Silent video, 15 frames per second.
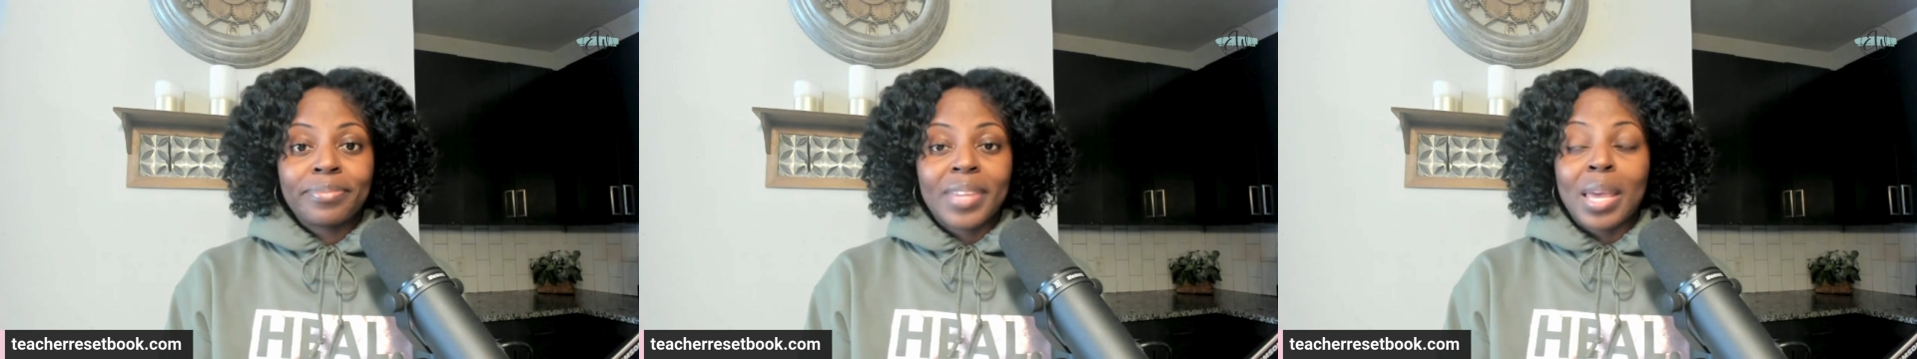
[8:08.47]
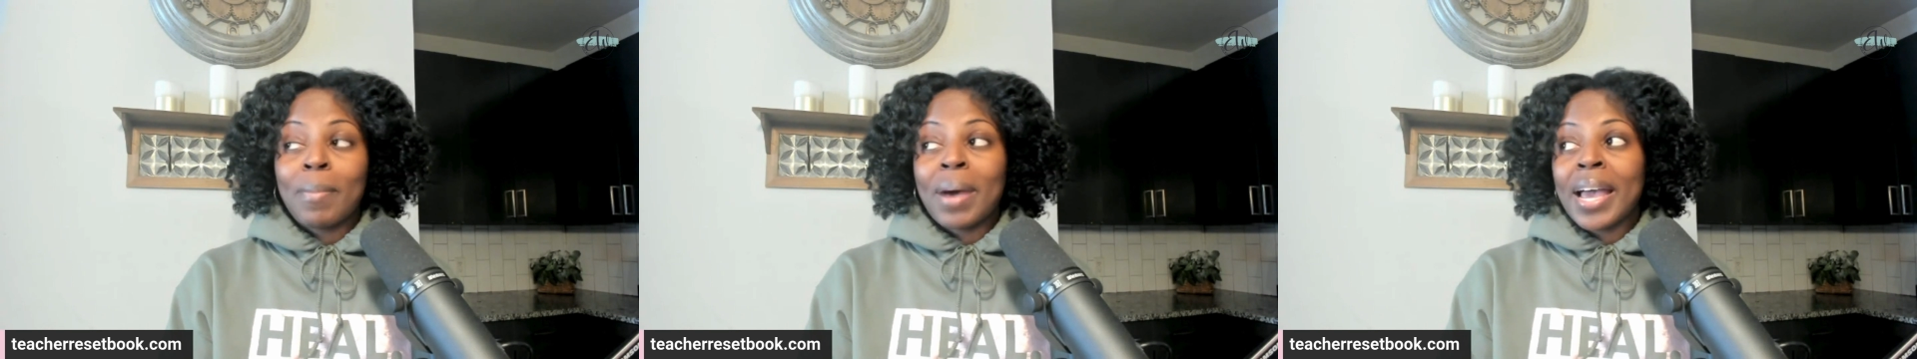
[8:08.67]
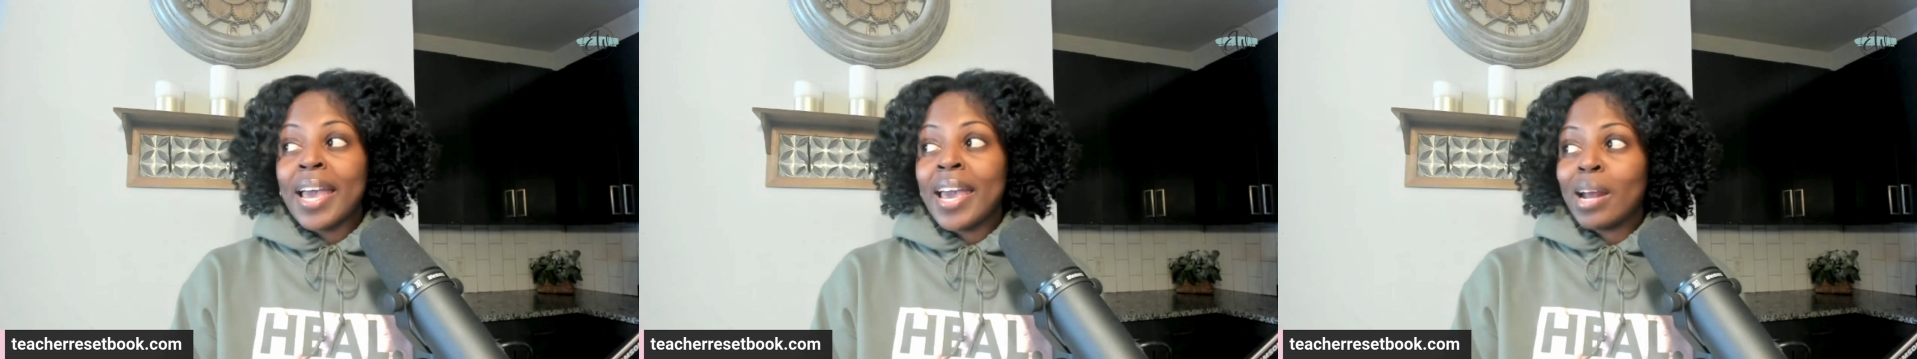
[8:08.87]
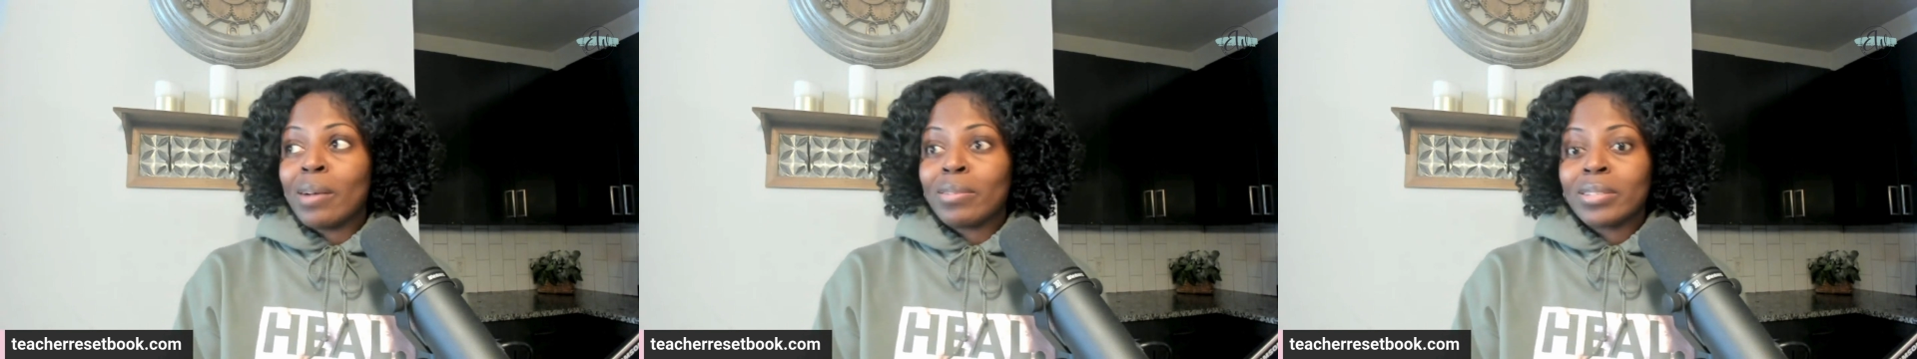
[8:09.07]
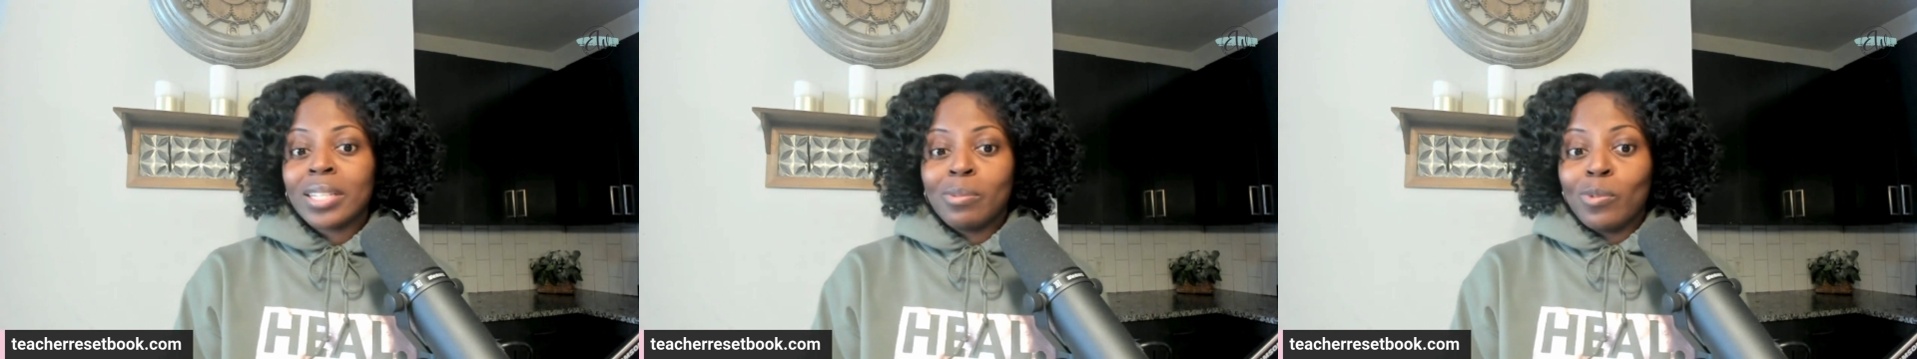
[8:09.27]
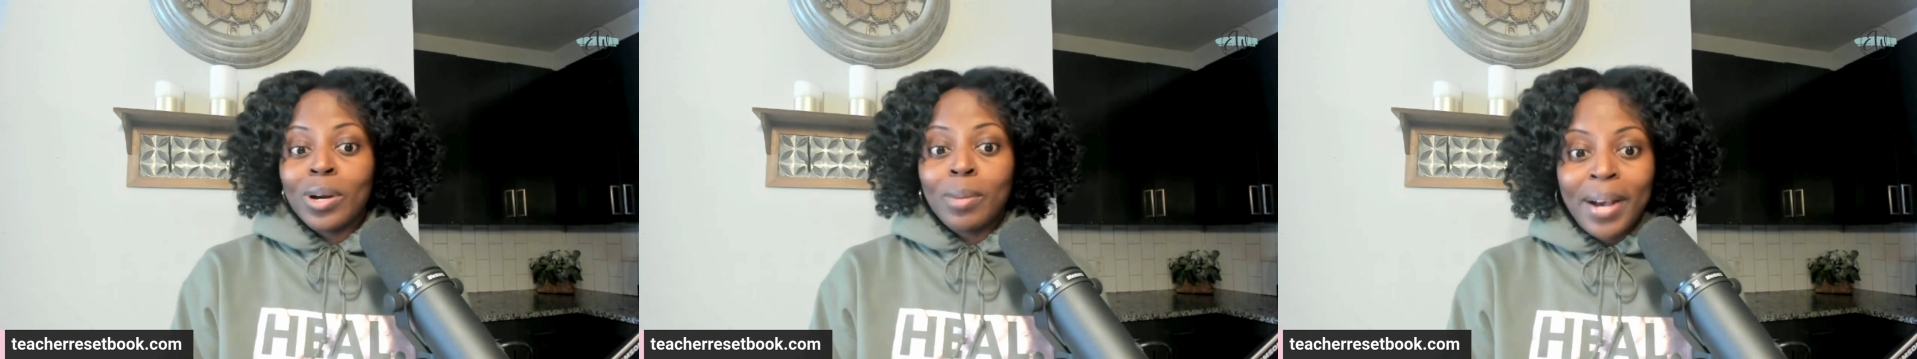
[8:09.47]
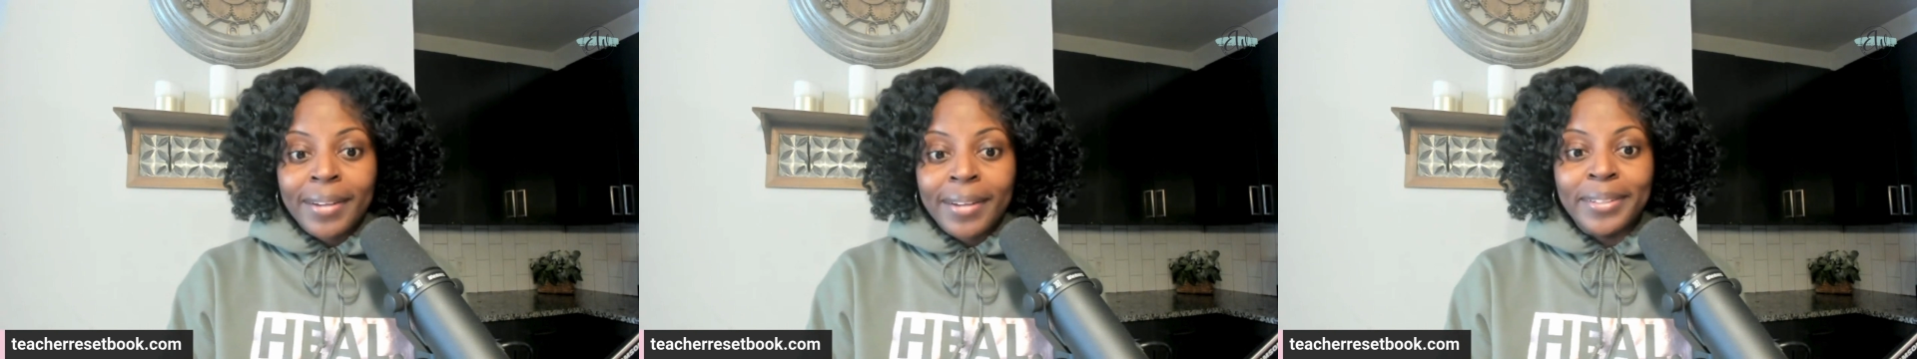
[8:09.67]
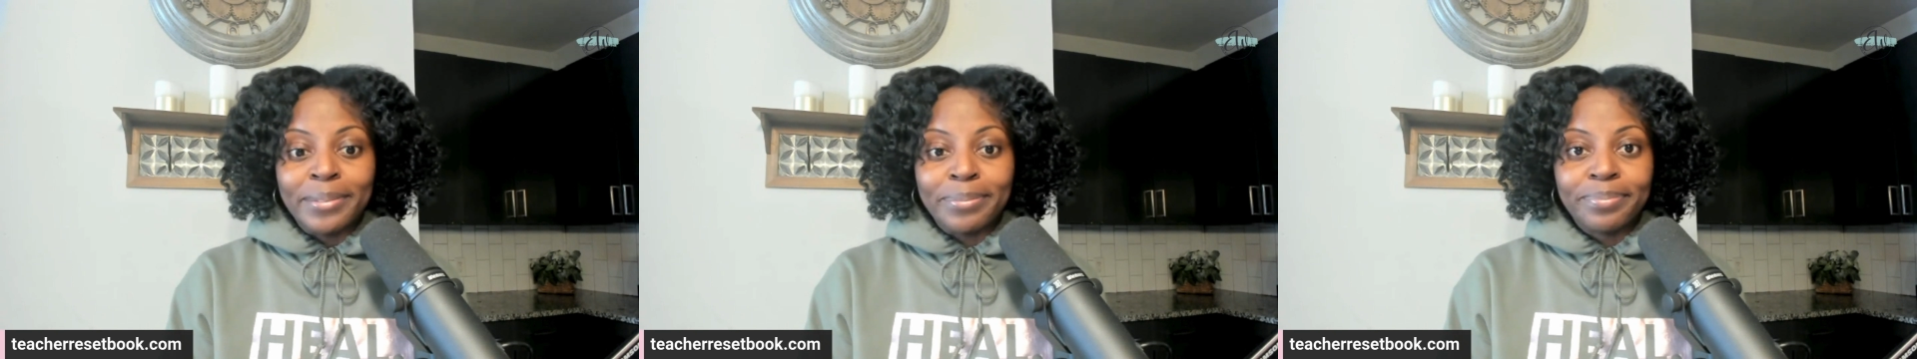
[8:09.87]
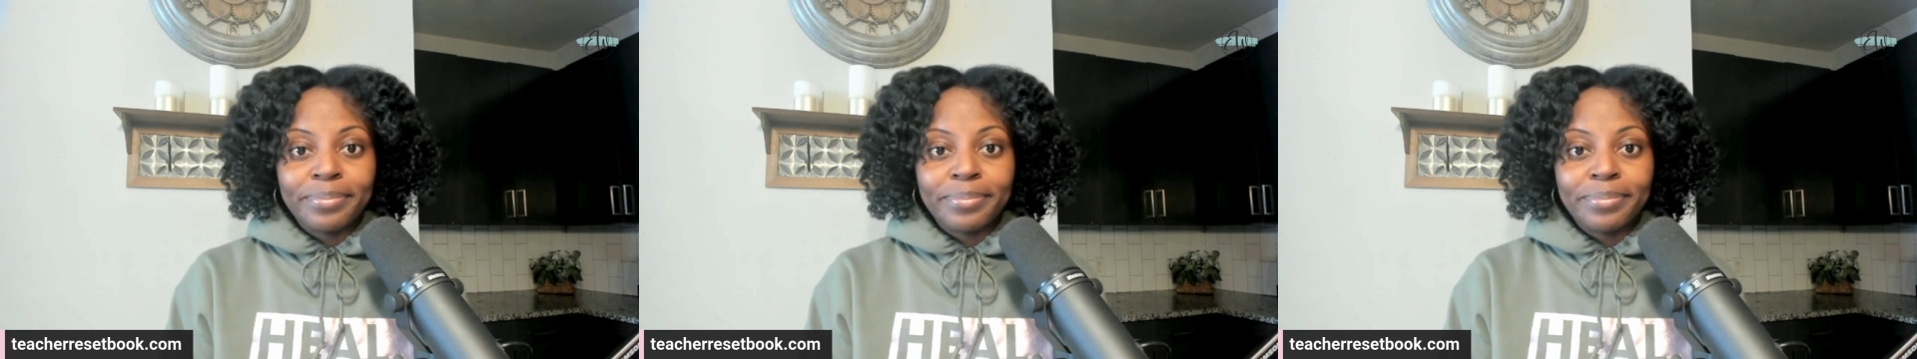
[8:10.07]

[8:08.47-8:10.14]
In my head, I was thinking, what about them?